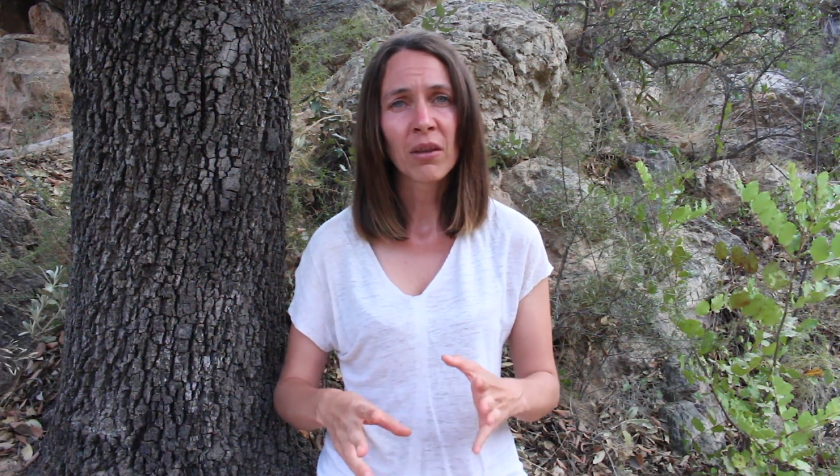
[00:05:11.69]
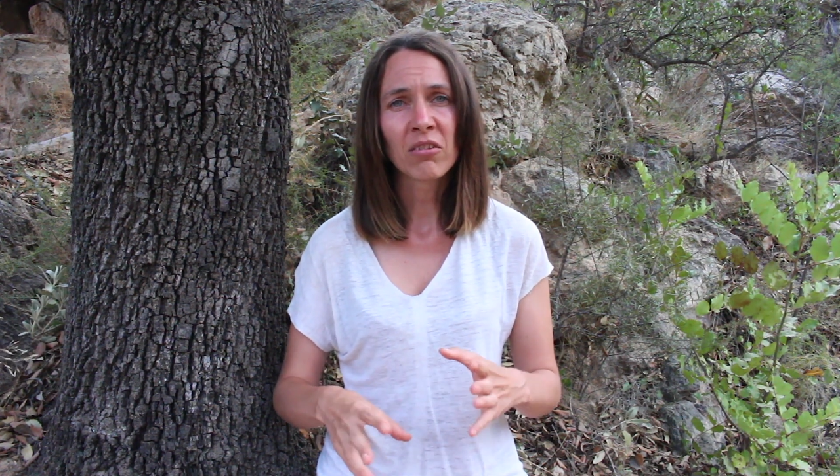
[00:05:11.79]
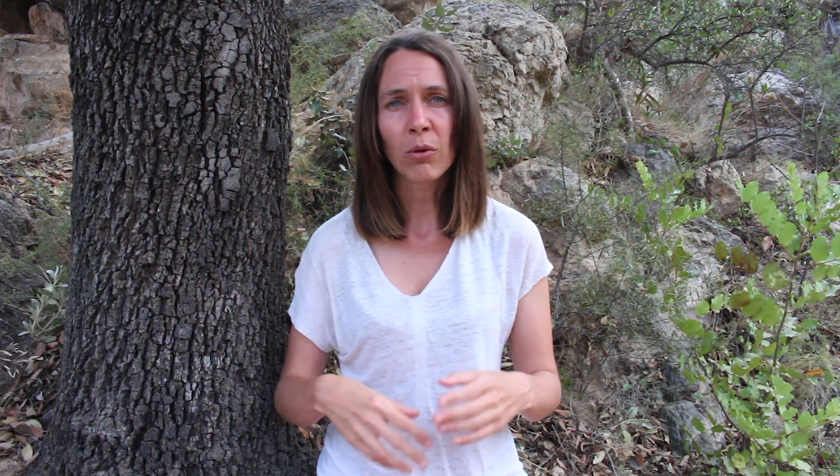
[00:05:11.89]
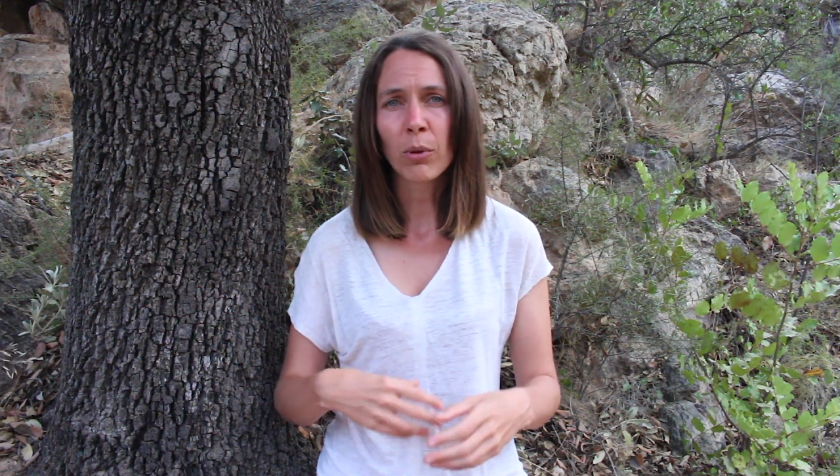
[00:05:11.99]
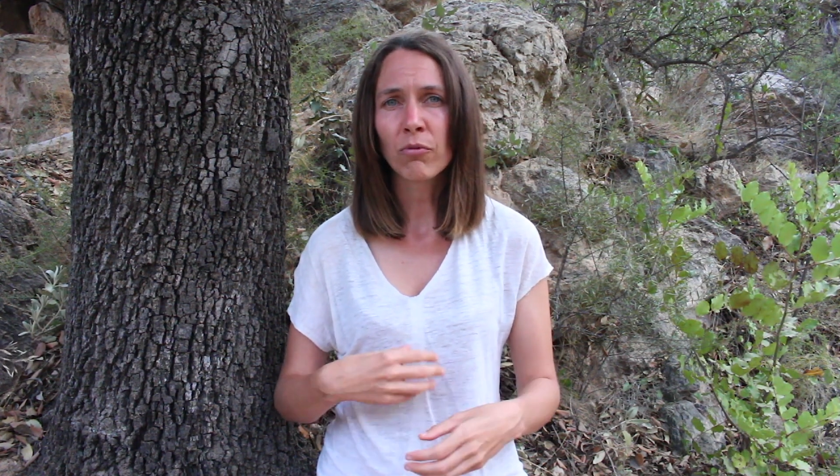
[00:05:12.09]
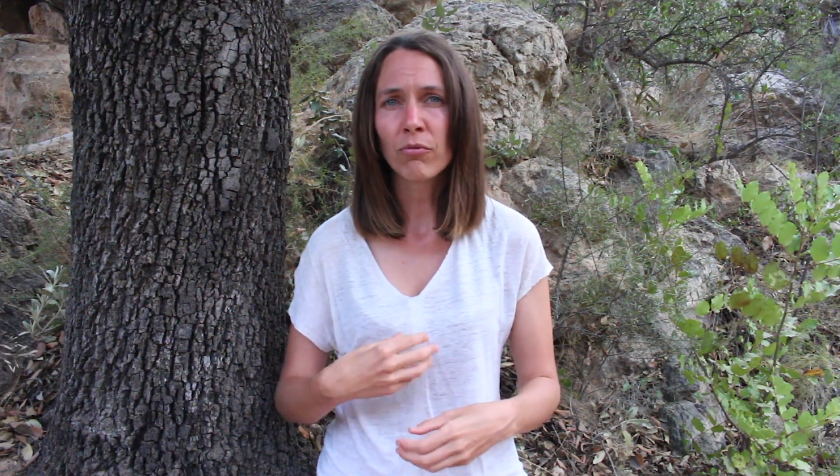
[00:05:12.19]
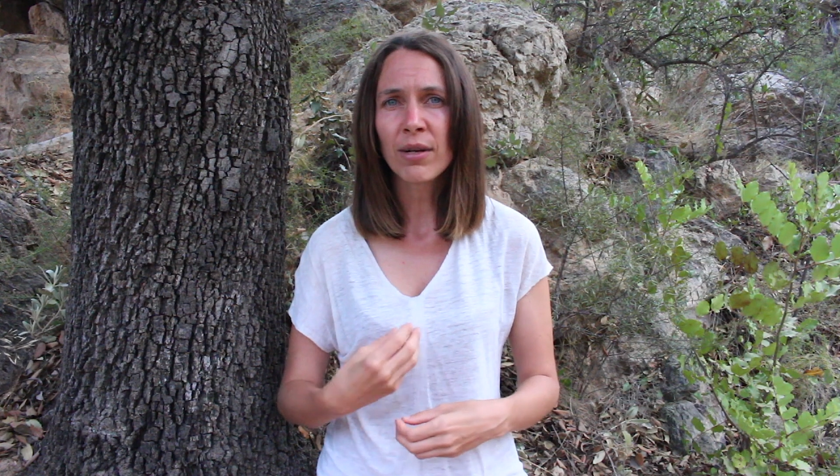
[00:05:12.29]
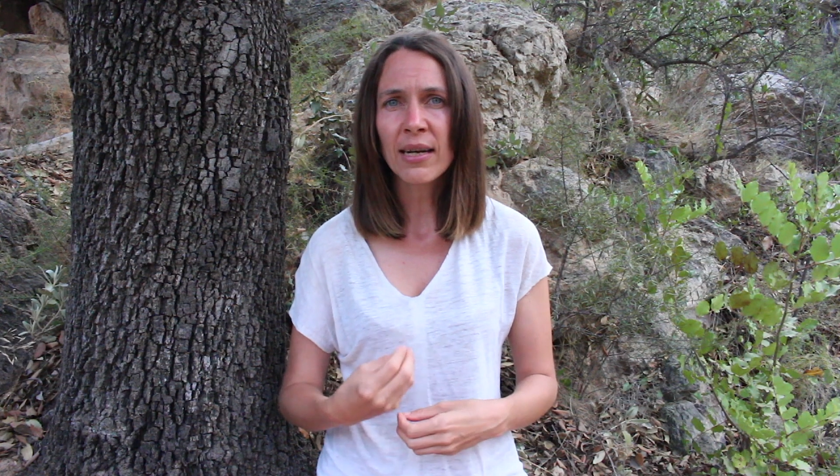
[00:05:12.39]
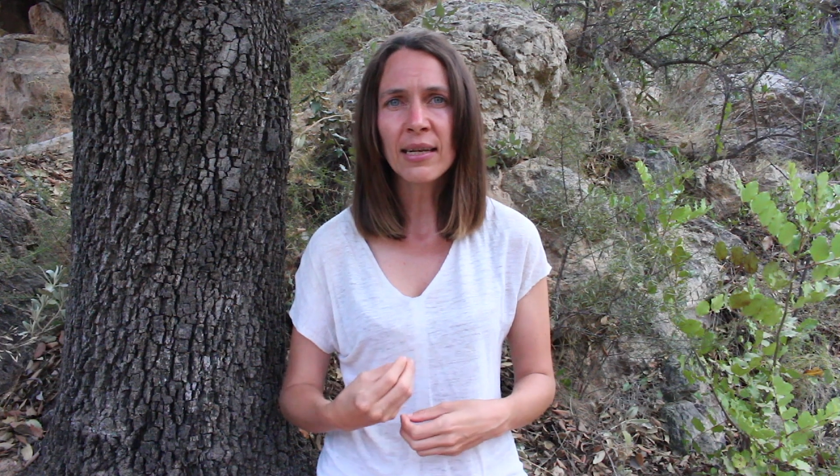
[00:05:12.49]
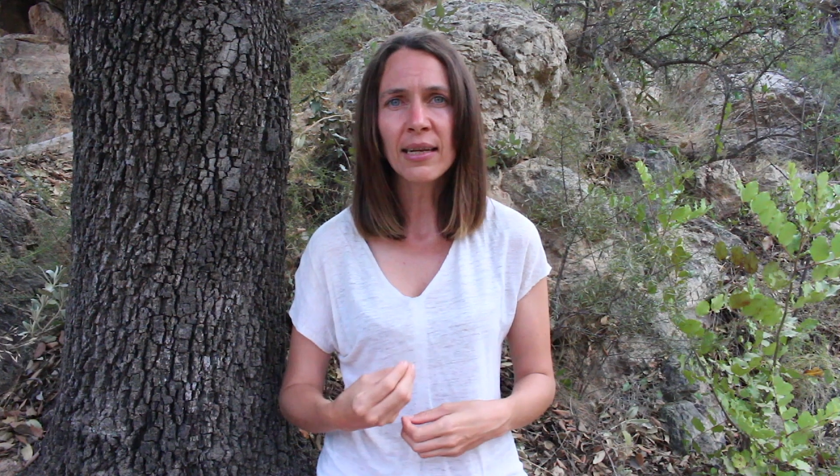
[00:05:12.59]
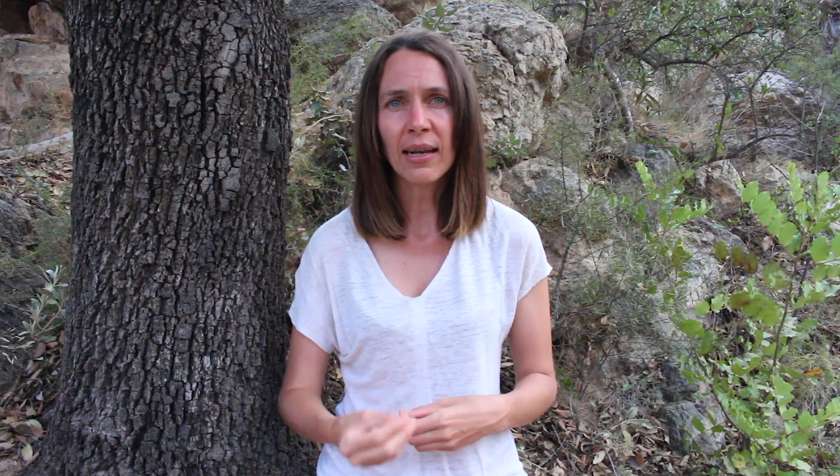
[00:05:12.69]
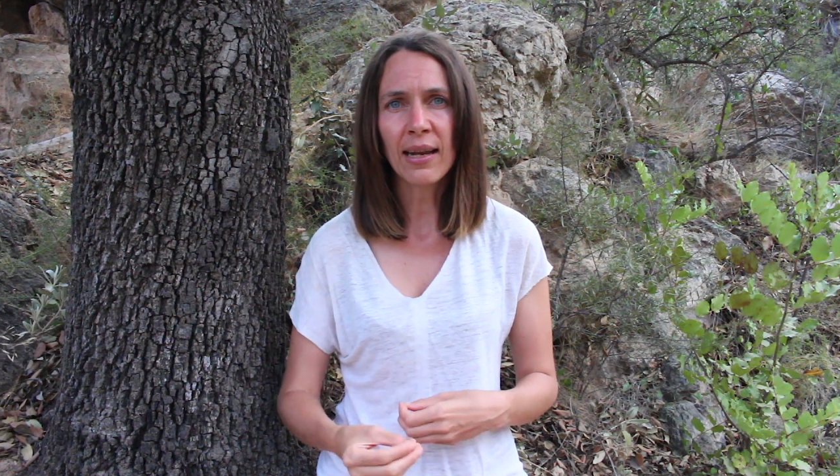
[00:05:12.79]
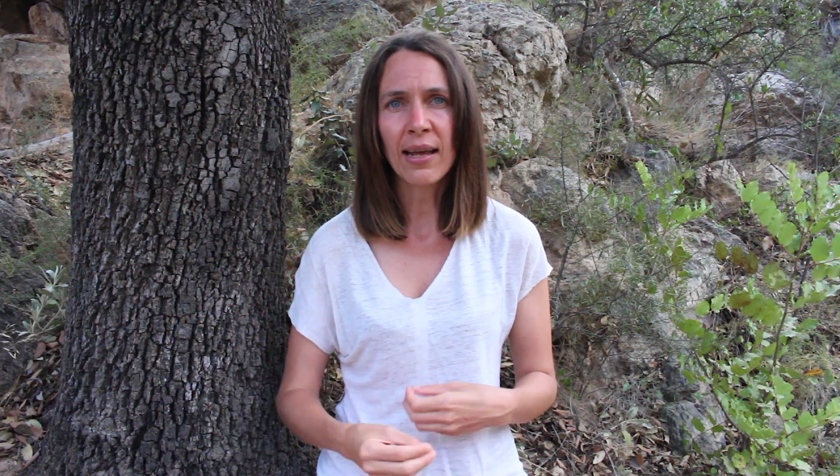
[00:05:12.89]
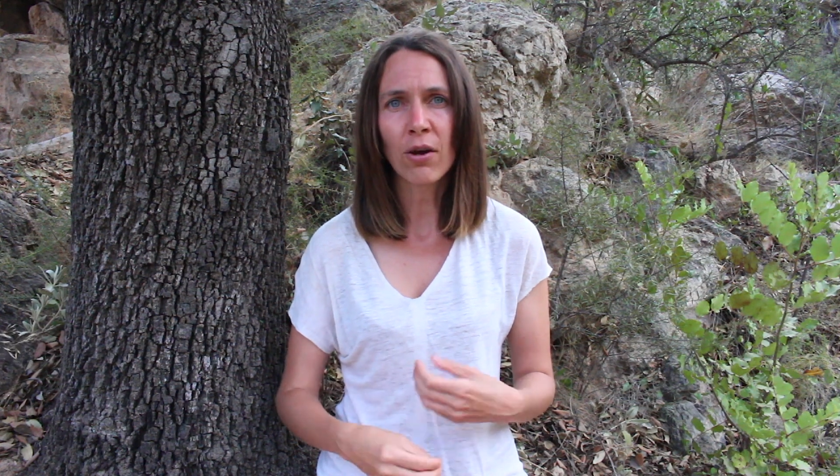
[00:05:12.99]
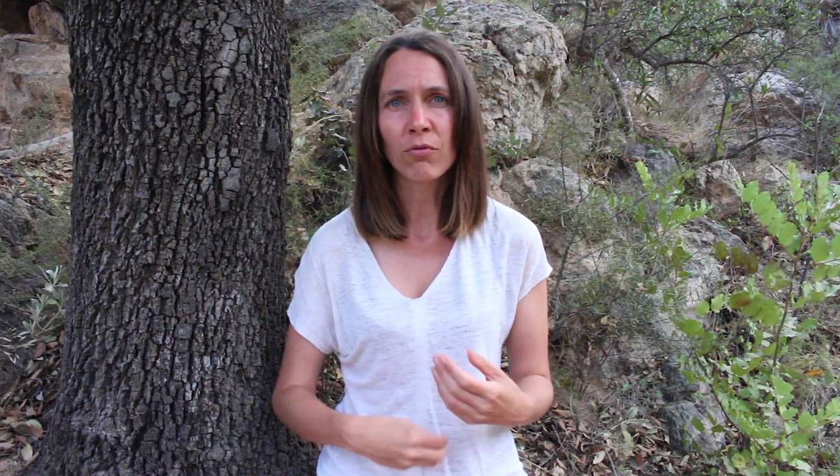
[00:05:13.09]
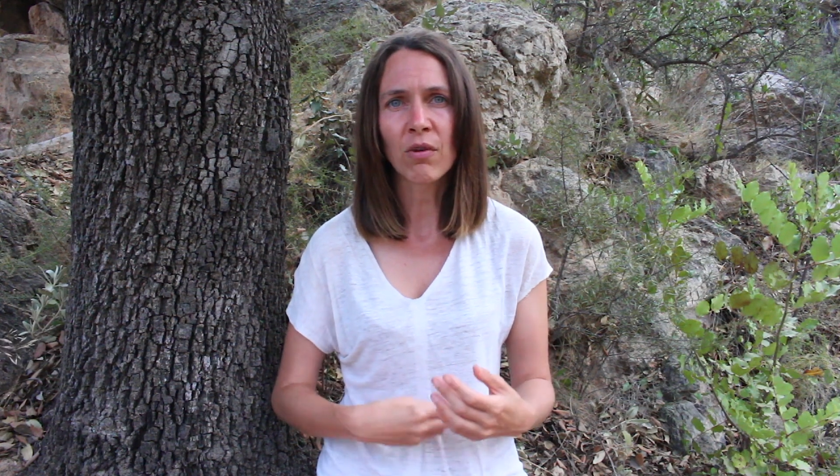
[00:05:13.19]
so we're really clear on